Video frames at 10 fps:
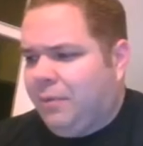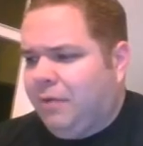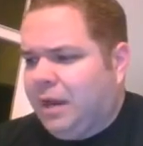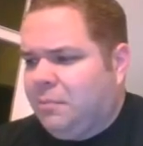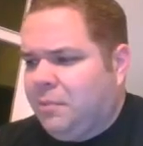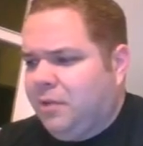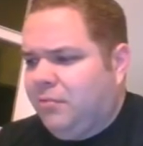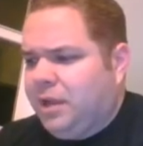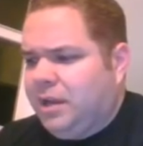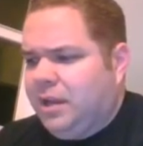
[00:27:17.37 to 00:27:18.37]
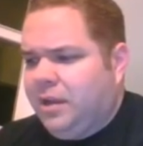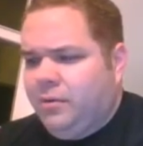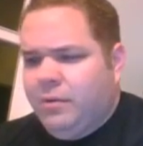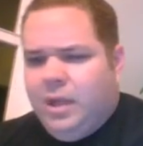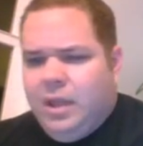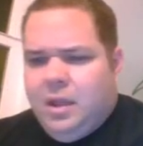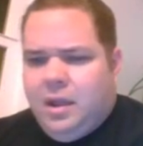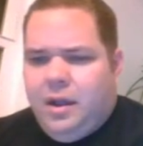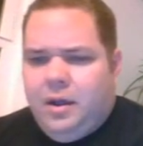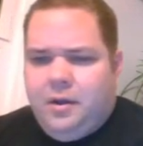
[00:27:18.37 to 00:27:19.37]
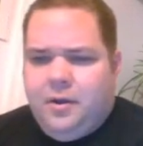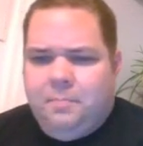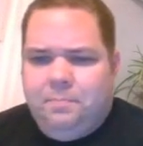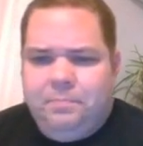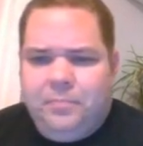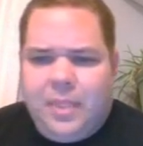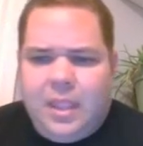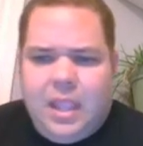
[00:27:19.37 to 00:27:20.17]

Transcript: that I would recommend right now. Um,